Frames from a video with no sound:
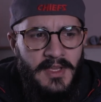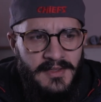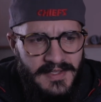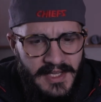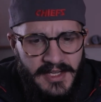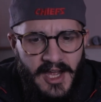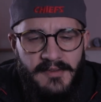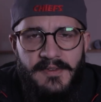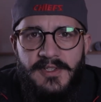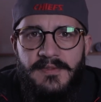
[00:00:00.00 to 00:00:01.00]
let's thank
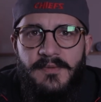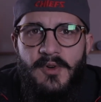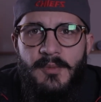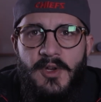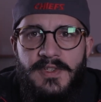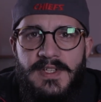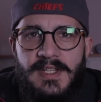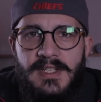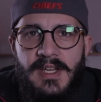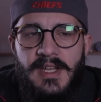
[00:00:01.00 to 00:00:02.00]
God first and foremost,
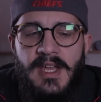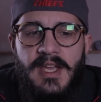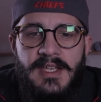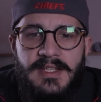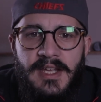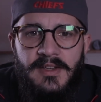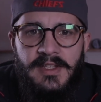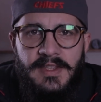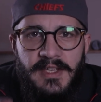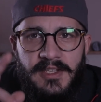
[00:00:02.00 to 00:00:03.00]
and uh,
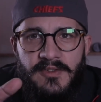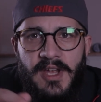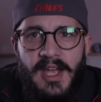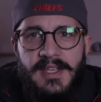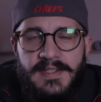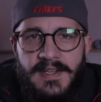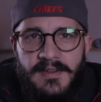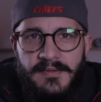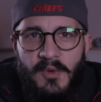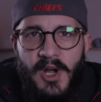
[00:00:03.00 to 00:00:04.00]
secondly, thank you guys
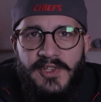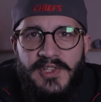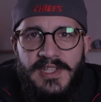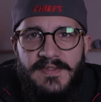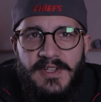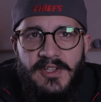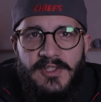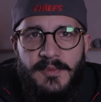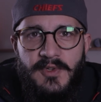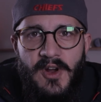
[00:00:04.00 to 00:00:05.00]
for watching these videos,
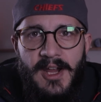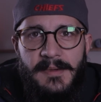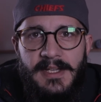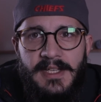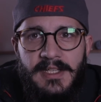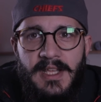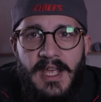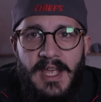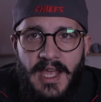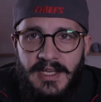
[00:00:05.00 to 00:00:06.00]
subscribing, and,
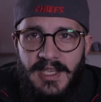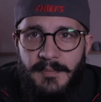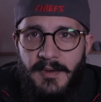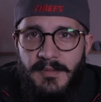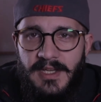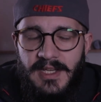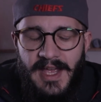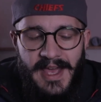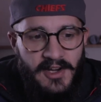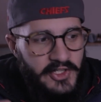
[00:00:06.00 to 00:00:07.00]
and keeping me
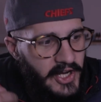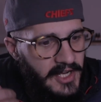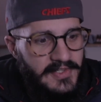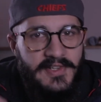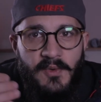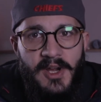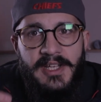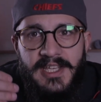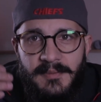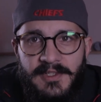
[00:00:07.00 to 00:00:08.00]
energized to want to
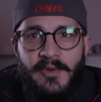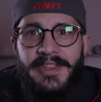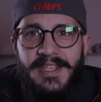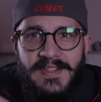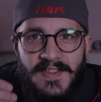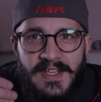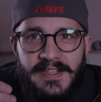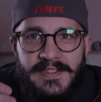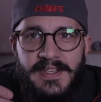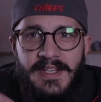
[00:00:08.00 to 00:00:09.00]
keep doing these
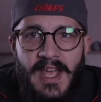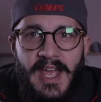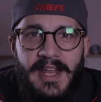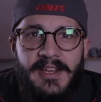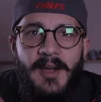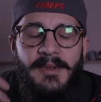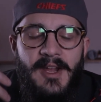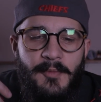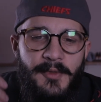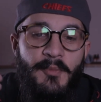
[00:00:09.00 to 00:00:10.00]
things and, and coming
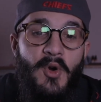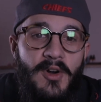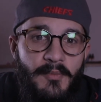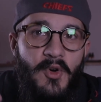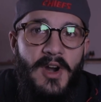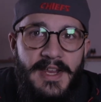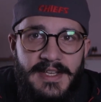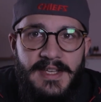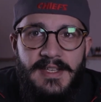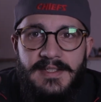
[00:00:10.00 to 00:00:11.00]
up with more and more
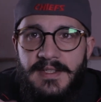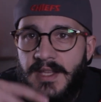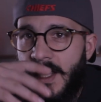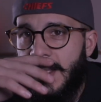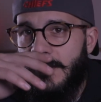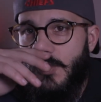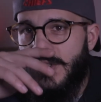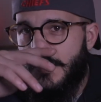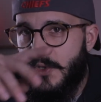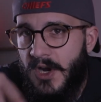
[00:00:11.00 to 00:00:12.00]
ideas. And the more
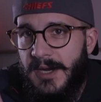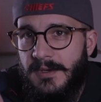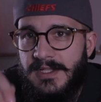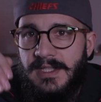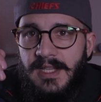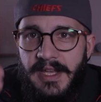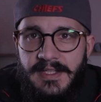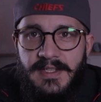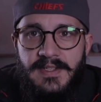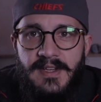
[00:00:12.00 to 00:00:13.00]
subscribers and
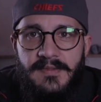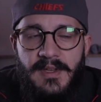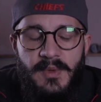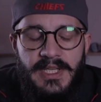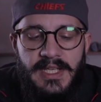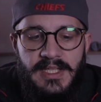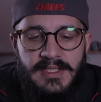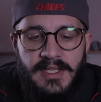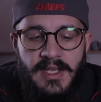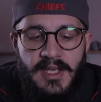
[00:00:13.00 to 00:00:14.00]
likes and stuff that we
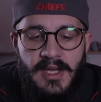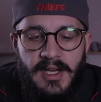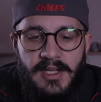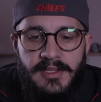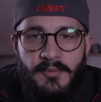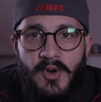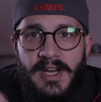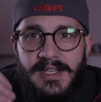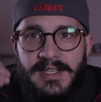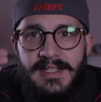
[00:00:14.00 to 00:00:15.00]
get, uh, the more
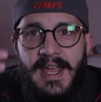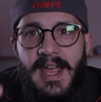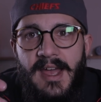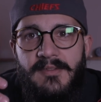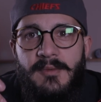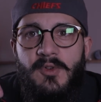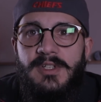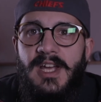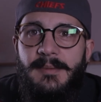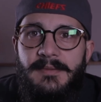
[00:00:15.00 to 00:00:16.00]
ideas I have, the more
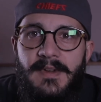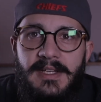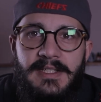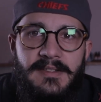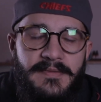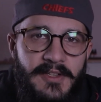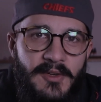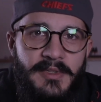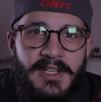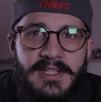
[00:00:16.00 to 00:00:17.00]
time I'm finding to
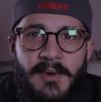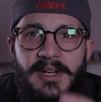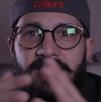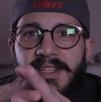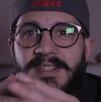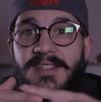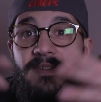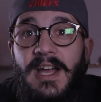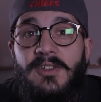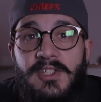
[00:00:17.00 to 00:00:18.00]
film, because I want to get this stuff
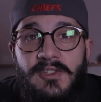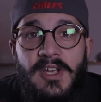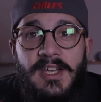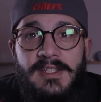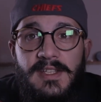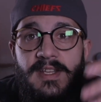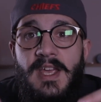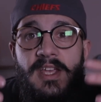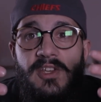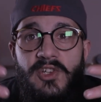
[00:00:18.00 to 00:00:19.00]
out to you guys because
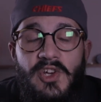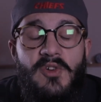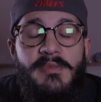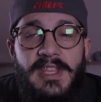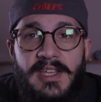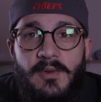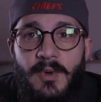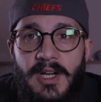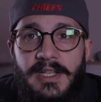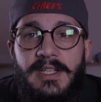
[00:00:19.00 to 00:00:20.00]
you're showing me that you
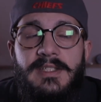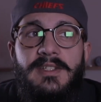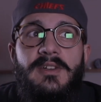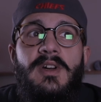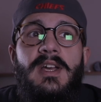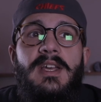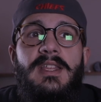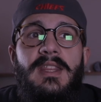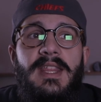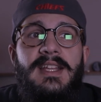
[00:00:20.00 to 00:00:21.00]
want it. So
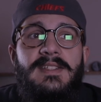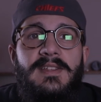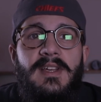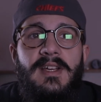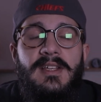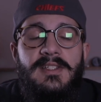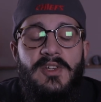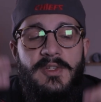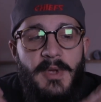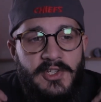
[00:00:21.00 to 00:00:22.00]
that's uh,
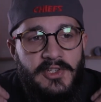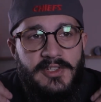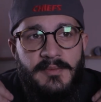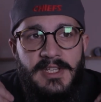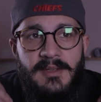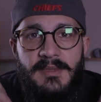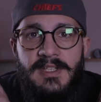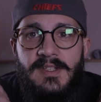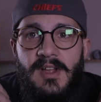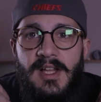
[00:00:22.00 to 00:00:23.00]
so special to me. It
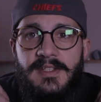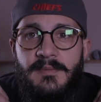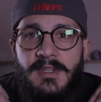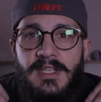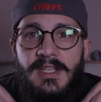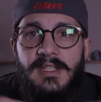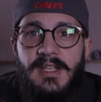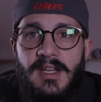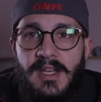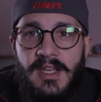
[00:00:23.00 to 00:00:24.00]
means a lot to me. And, uh,
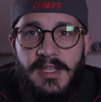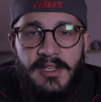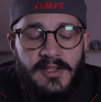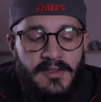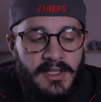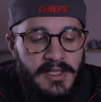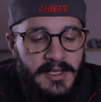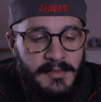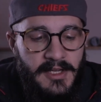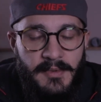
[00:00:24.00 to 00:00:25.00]
you know, uh,
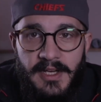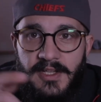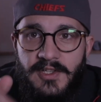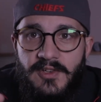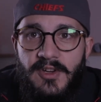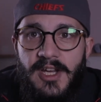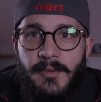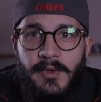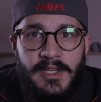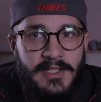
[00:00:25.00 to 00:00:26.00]
hit me up on
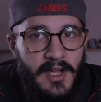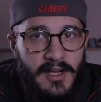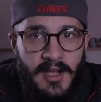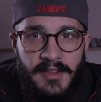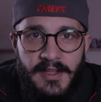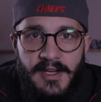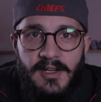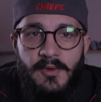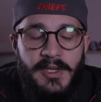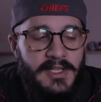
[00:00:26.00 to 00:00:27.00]
Instagram. We can talk on
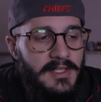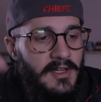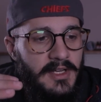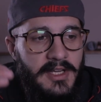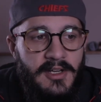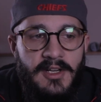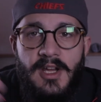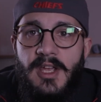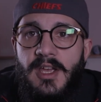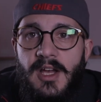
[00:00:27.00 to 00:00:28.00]
there. We can talk here.
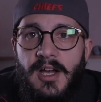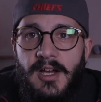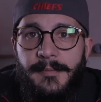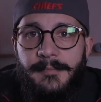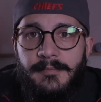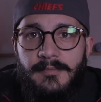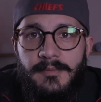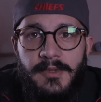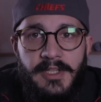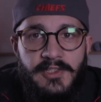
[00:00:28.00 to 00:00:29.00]
Um,
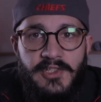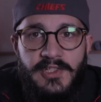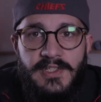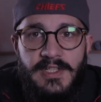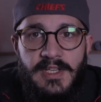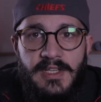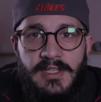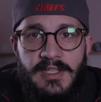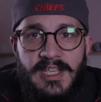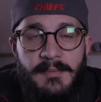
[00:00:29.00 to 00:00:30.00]
let's just uh,
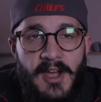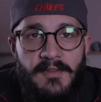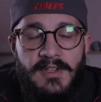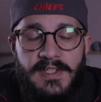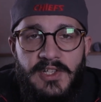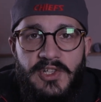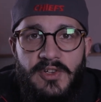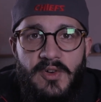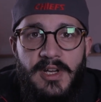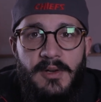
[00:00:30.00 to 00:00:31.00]
keep conversation going.